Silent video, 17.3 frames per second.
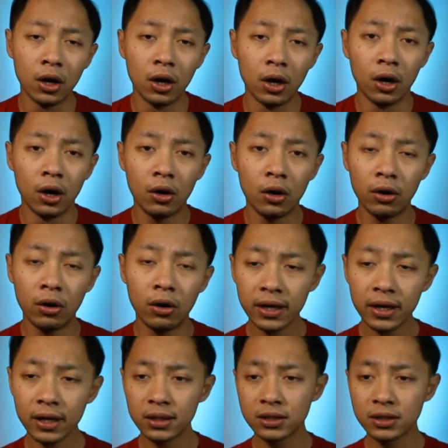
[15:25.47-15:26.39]
All
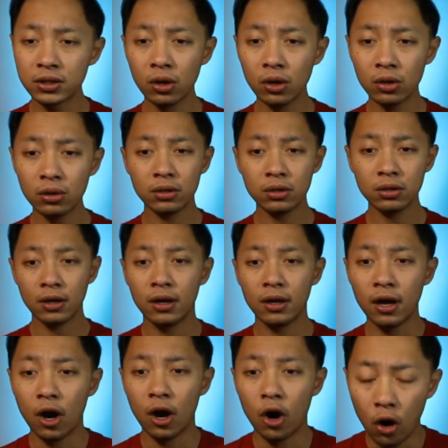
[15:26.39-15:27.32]
right, so
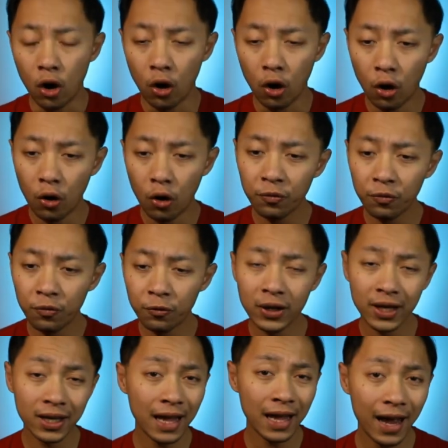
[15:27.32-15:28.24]

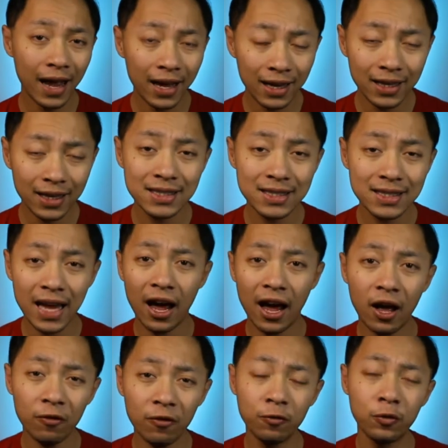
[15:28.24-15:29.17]
hopefully that is
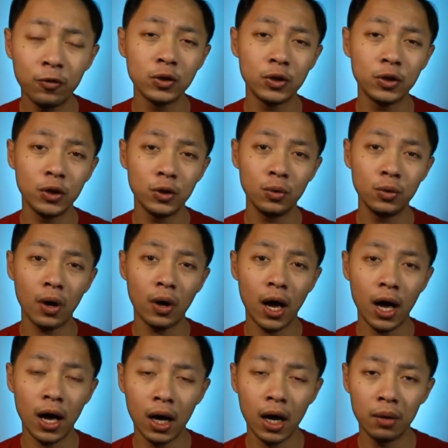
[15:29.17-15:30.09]
helpful to you.
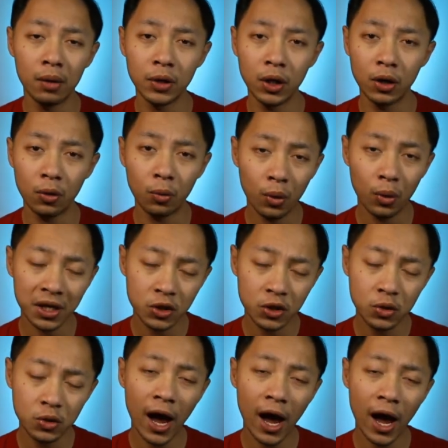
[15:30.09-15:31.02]

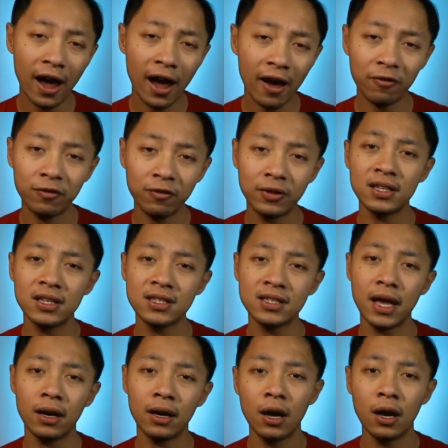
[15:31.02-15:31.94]
Once you have this,
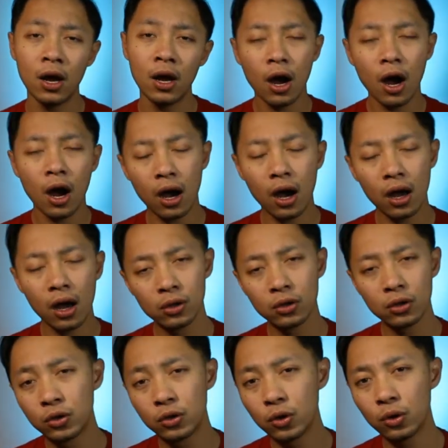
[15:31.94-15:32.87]
then
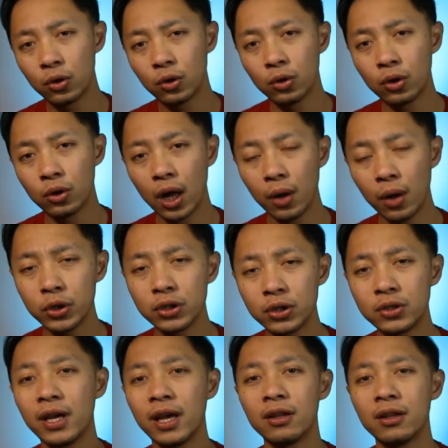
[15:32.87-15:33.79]
I'll put
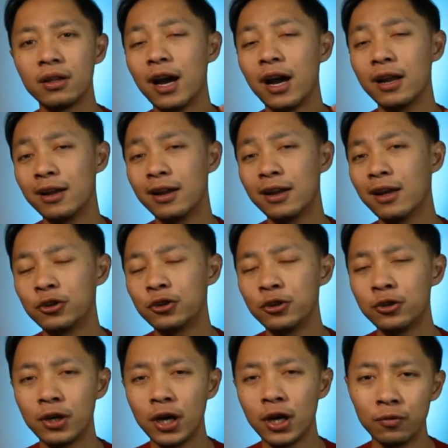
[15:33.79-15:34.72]
together
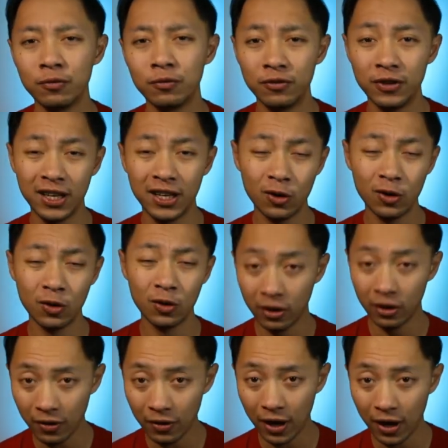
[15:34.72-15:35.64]
another video
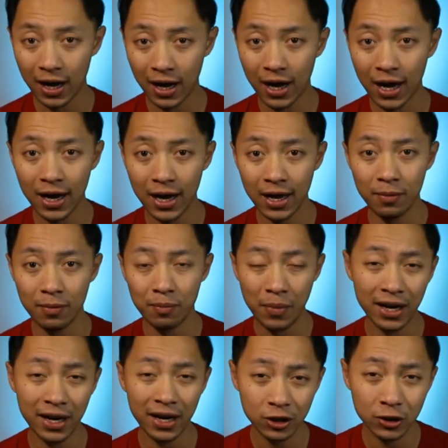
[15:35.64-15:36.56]
if I
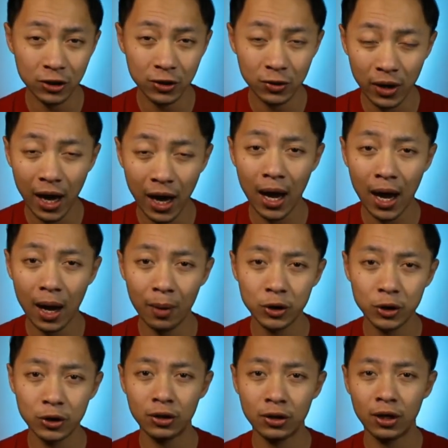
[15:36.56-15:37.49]
manage to
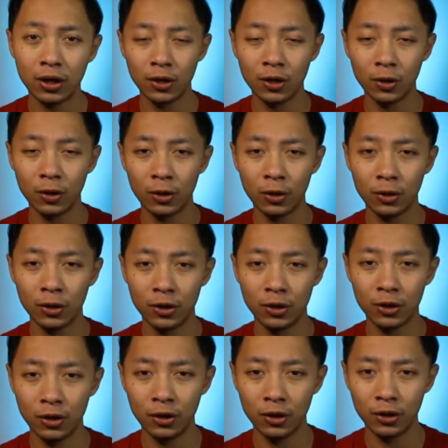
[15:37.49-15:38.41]
capture
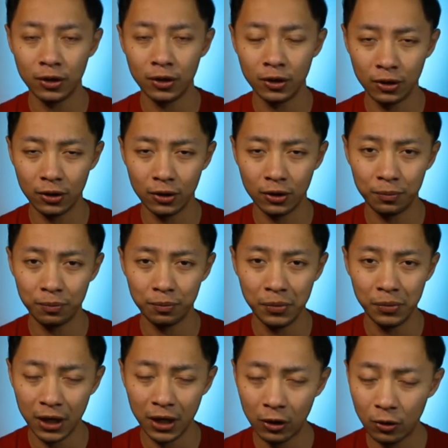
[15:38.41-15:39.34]
the
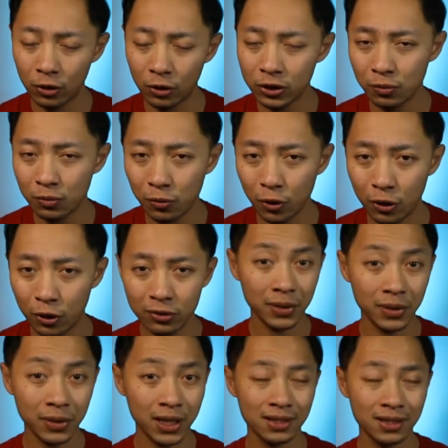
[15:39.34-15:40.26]
meteor tomorrow,
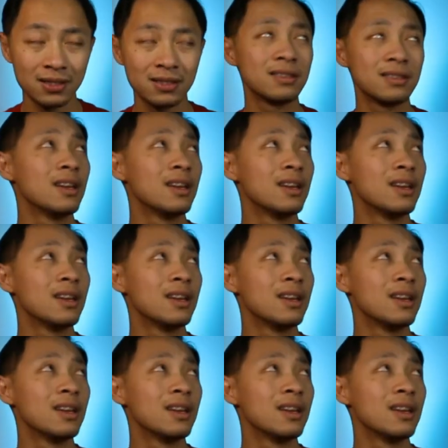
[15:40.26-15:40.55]
because